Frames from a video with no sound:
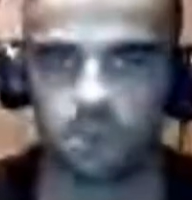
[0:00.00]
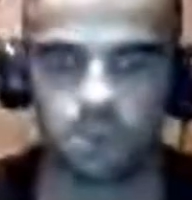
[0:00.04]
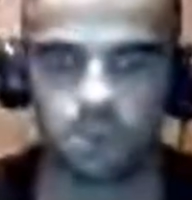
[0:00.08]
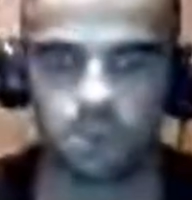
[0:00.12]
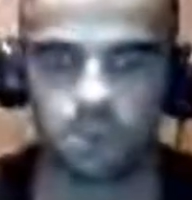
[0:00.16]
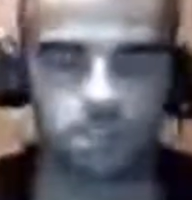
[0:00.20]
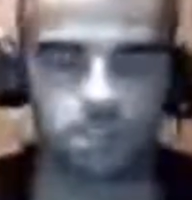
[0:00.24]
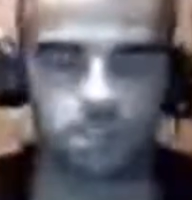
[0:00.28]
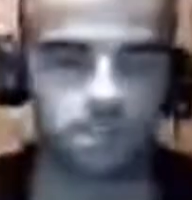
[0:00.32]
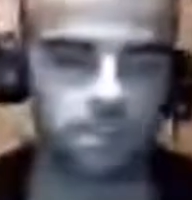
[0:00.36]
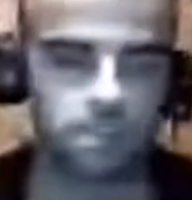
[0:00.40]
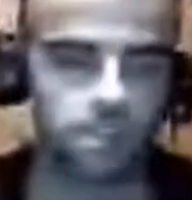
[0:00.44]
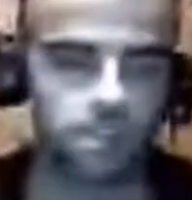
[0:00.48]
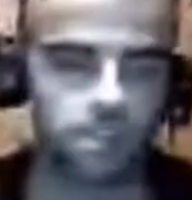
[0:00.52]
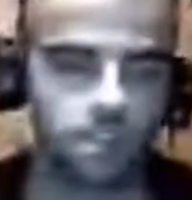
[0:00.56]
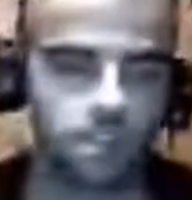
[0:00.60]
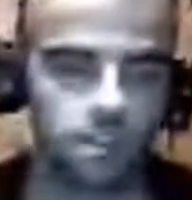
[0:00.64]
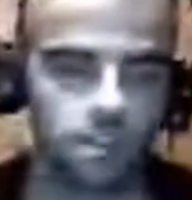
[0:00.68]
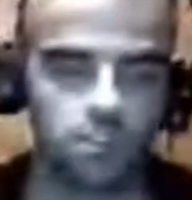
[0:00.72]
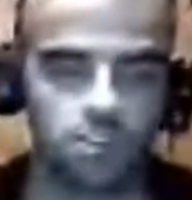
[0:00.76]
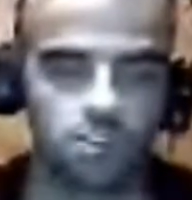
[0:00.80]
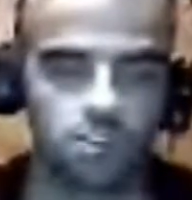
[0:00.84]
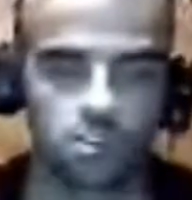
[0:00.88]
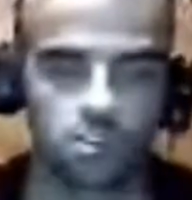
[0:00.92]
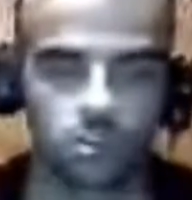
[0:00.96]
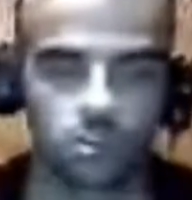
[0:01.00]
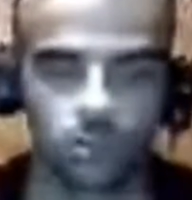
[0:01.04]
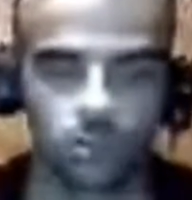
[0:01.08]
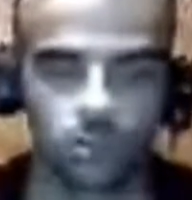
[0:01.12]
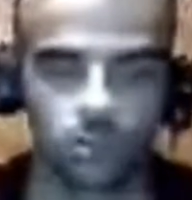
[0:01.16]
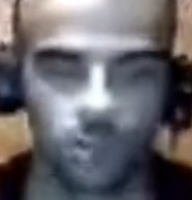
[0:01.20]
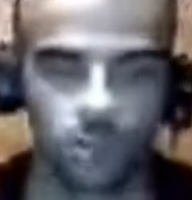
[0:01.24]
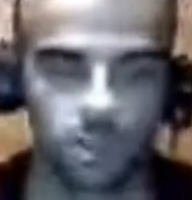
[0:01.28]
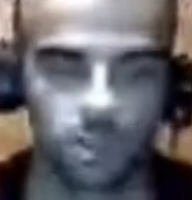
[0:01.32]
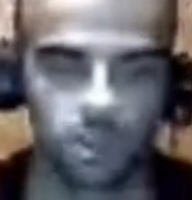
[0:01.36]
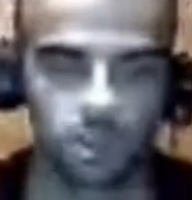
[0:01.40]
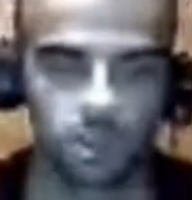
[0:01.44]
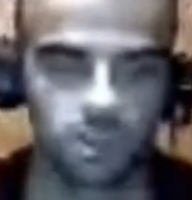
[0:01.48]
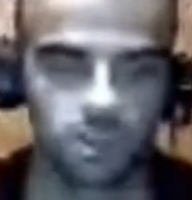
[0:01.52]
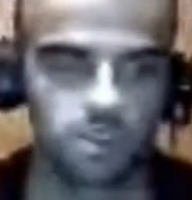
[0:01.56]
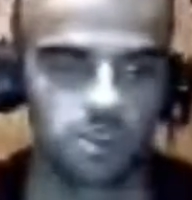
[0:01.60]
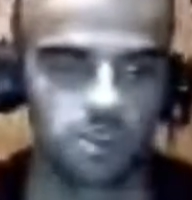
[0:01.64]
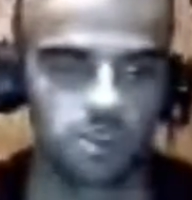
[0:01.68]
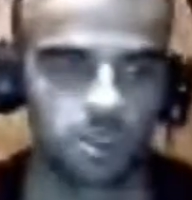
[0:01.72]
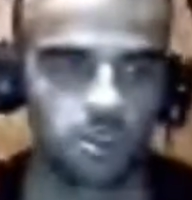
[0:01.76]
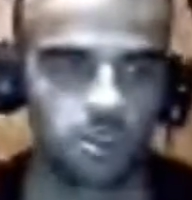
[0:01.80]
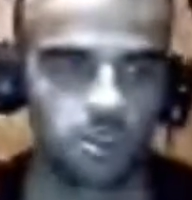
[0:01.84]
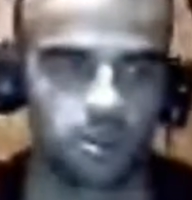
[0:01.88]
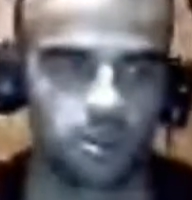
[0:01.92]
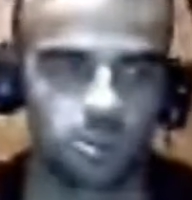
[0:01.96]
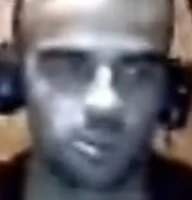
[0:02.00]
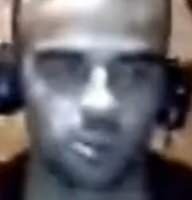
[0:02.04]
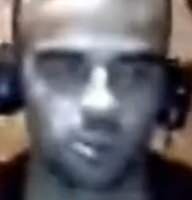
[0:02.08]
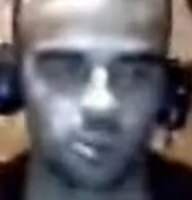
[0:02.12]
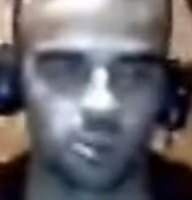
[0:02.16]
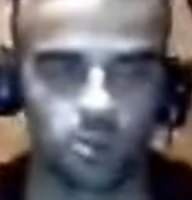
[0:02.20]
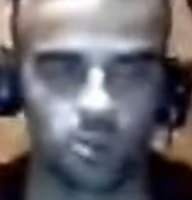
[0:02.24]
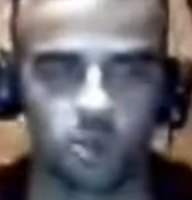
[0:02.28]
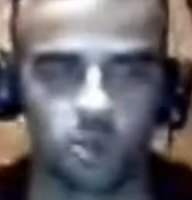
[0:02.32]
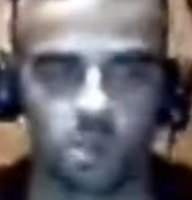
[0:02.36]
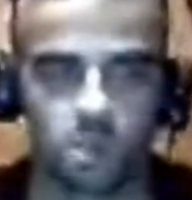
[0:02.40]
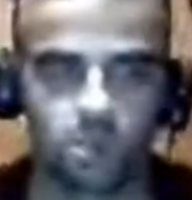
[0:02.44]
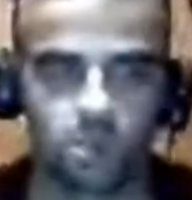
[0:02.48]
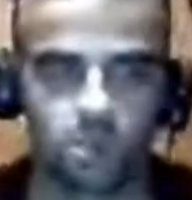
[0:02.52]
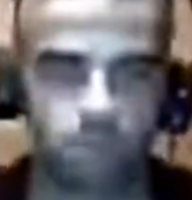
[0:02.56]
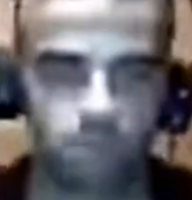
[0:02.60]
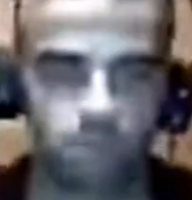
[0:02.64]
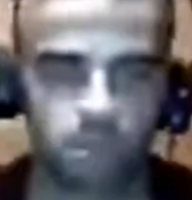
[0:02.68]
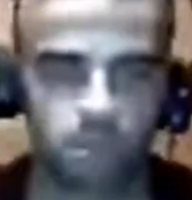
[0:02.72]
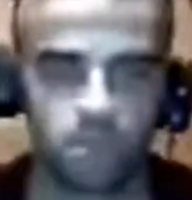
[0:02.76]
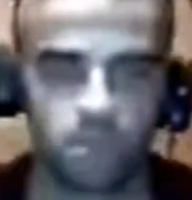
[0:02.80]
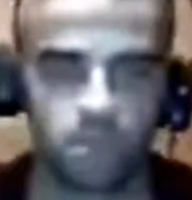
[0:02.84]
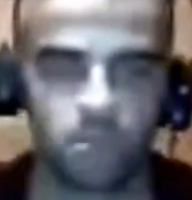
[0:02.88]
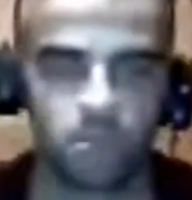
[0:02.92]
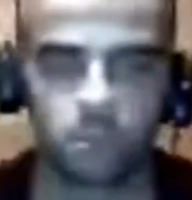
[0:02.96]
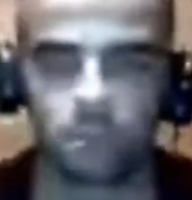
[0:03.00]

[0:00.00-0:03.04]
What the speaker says: studies, and they just quit, and they say there's no job for me.